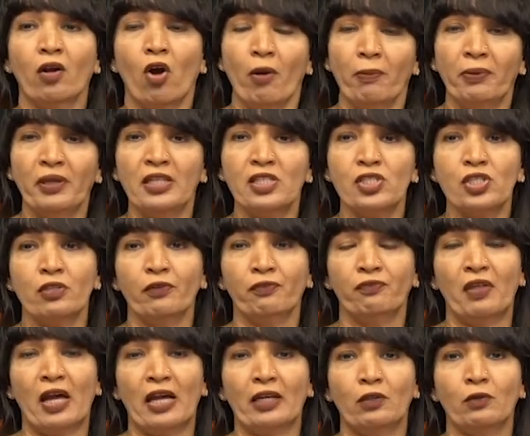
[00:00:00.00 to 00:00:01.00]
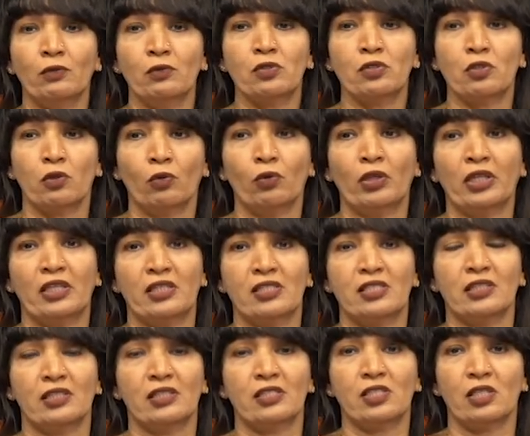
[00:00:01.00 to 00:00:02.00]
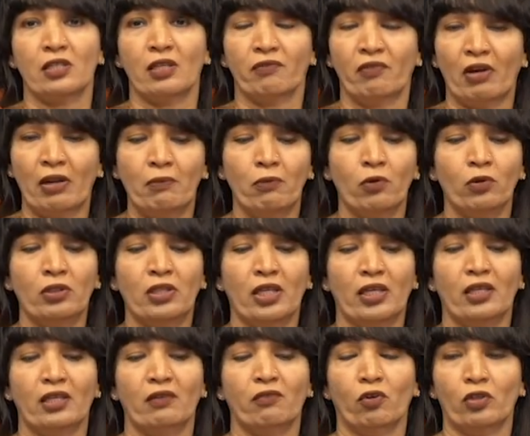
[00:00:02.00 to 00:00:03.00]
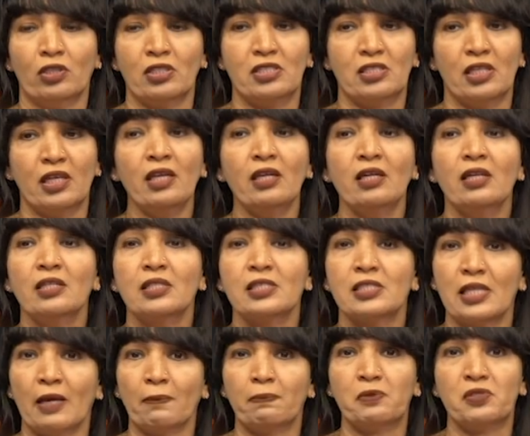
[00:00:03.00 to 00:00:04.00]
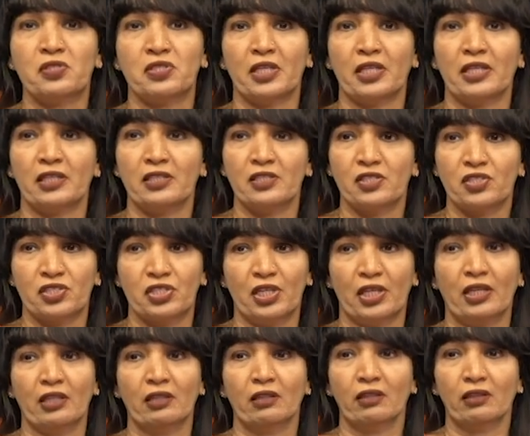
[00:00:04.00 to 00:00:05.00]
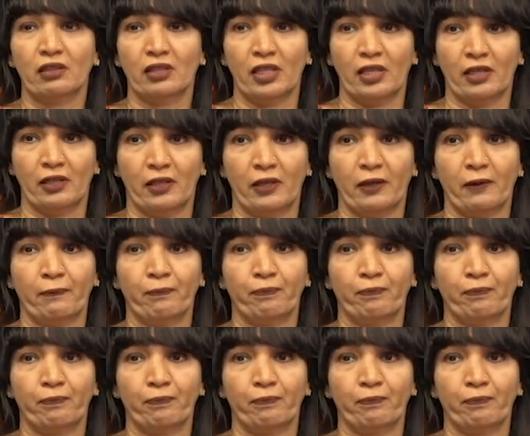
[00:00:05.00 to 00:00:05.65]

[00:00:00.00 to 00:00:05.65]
Combination of that two slowly results in one more theory what is the substrate strain theory.